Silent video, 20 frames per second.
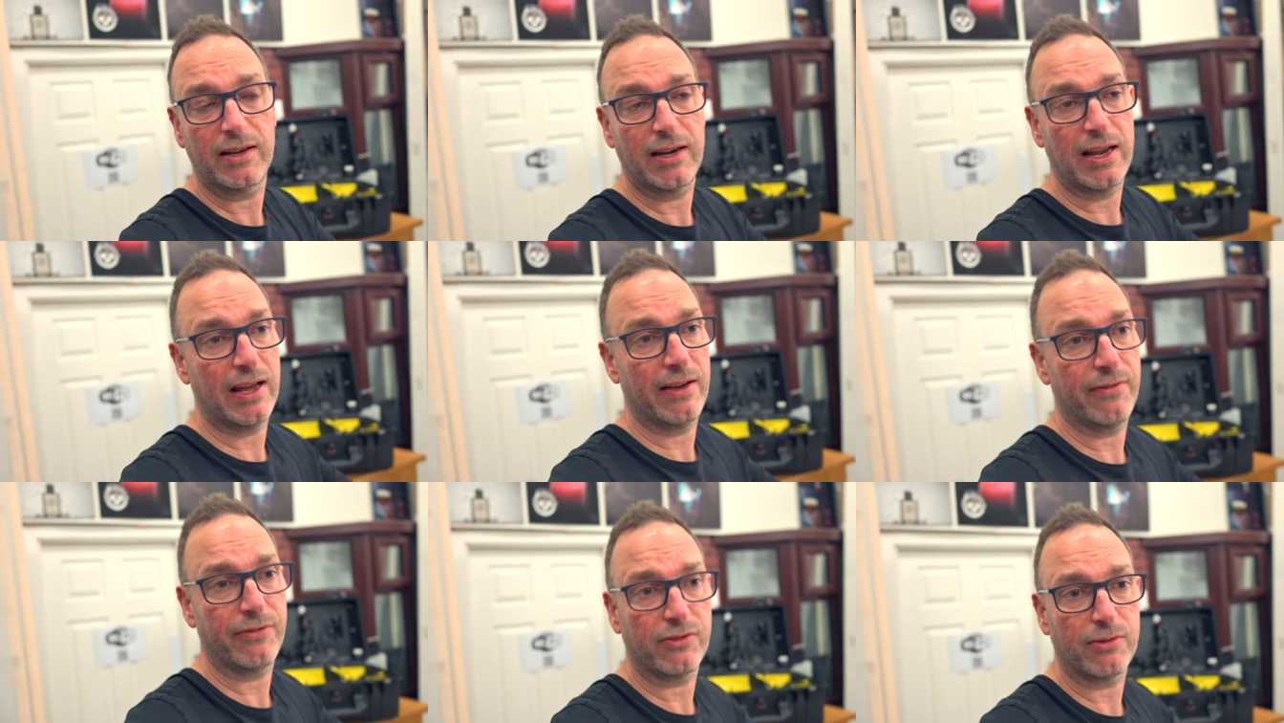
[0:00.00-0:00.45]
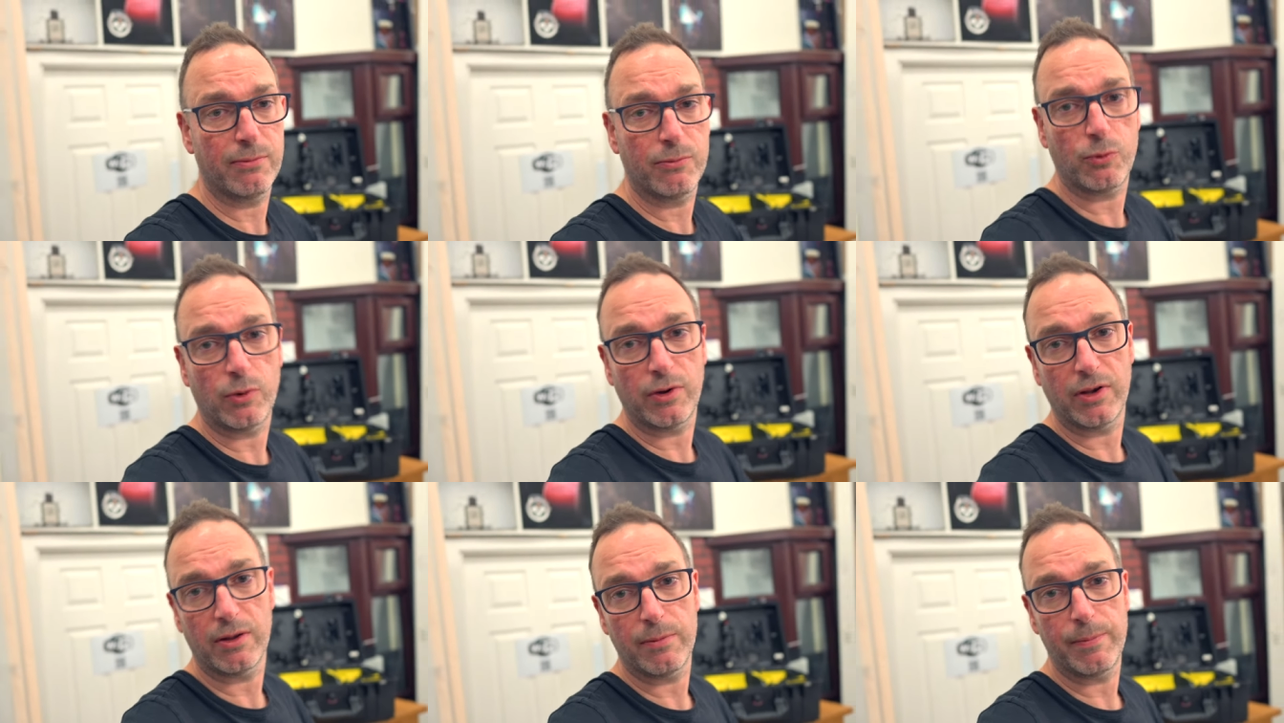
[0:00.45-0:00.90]
and have some
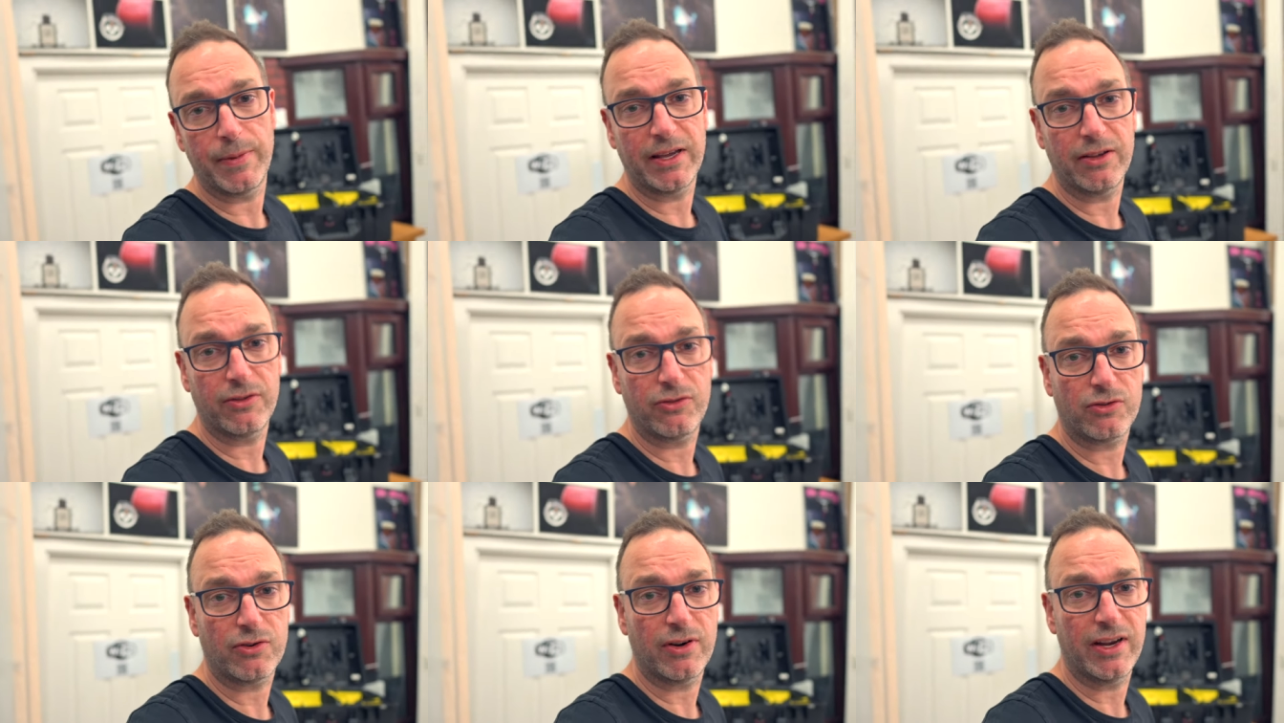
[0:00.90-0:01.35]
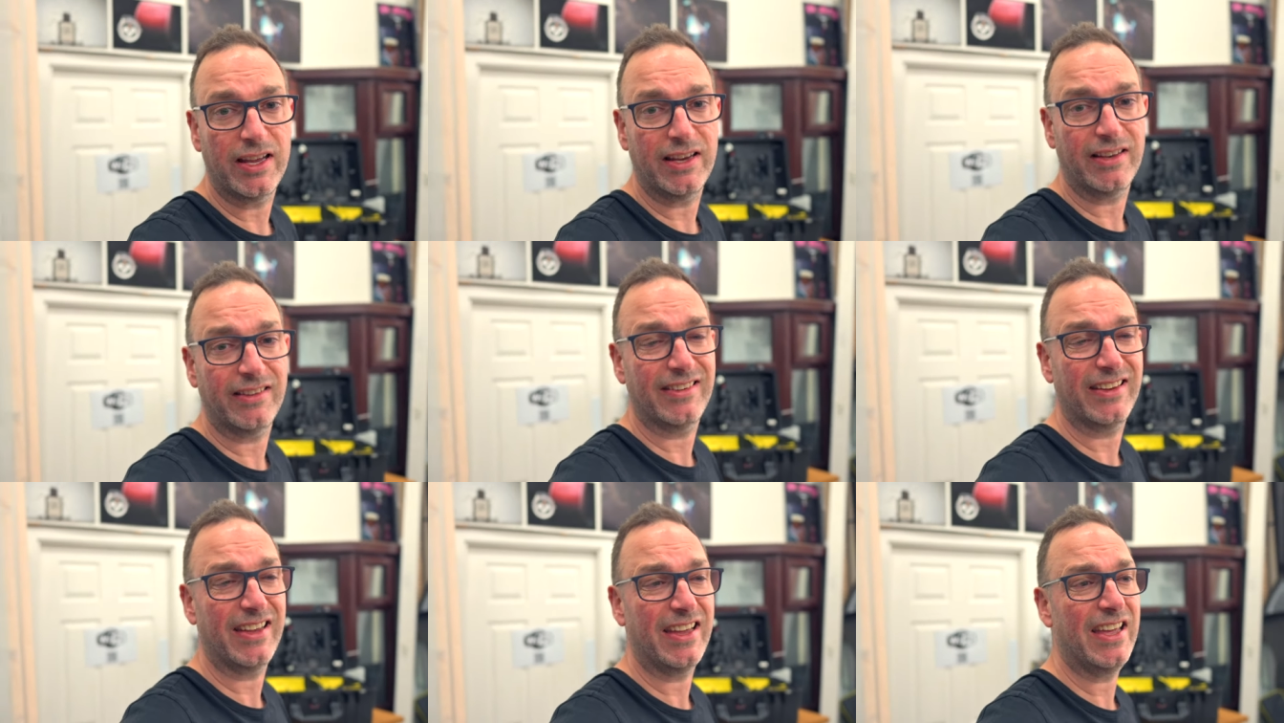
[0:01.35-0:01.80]
one of the bigger
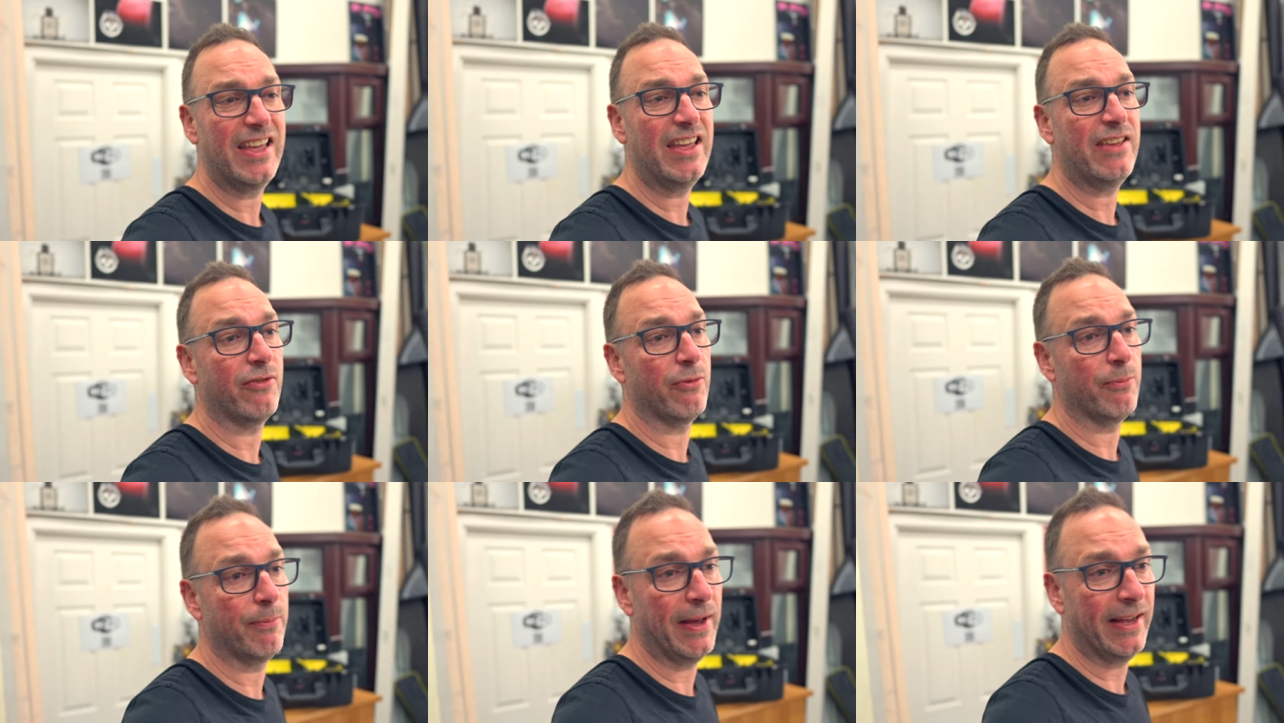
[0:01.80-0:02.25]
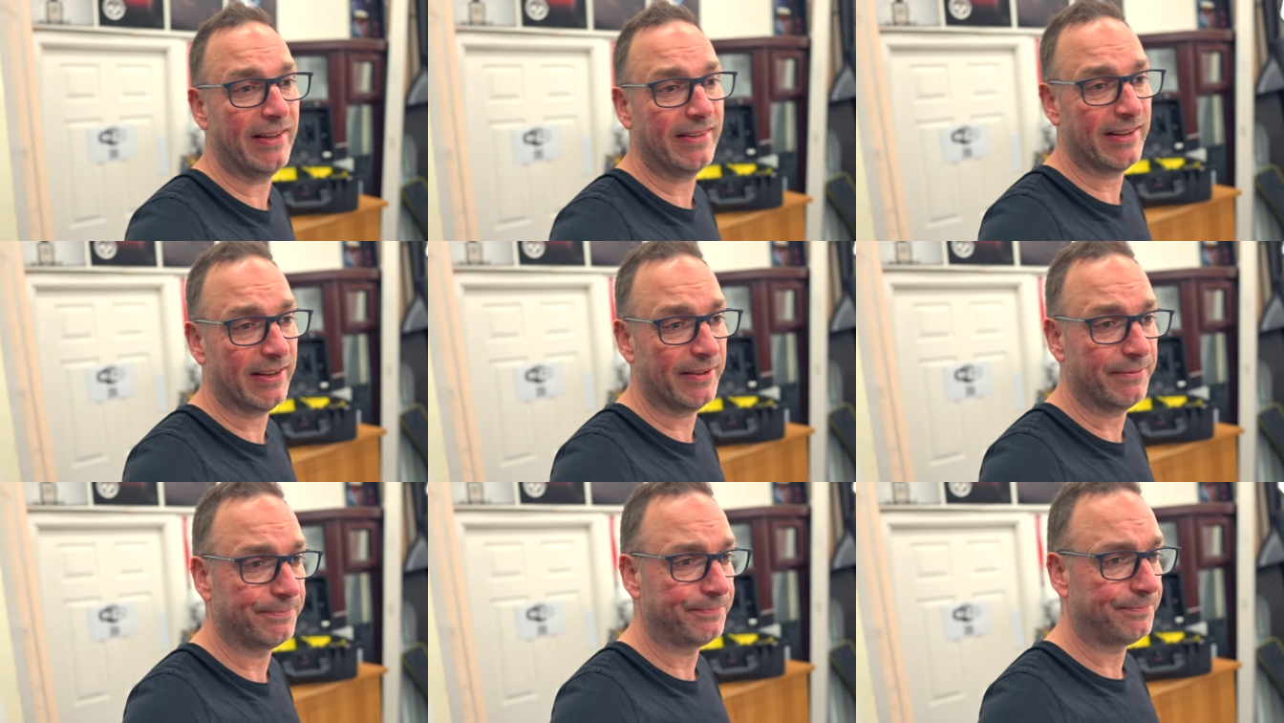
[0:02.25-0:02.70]
screens, even
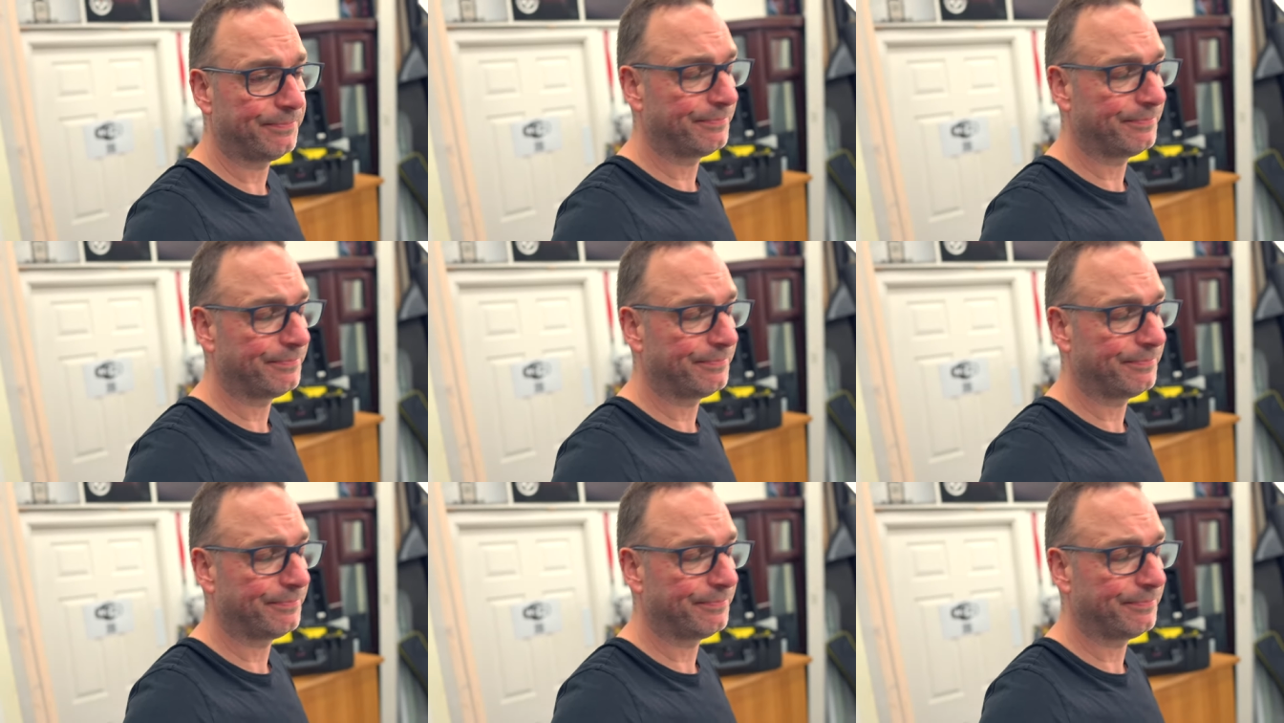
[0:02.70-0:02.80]
better.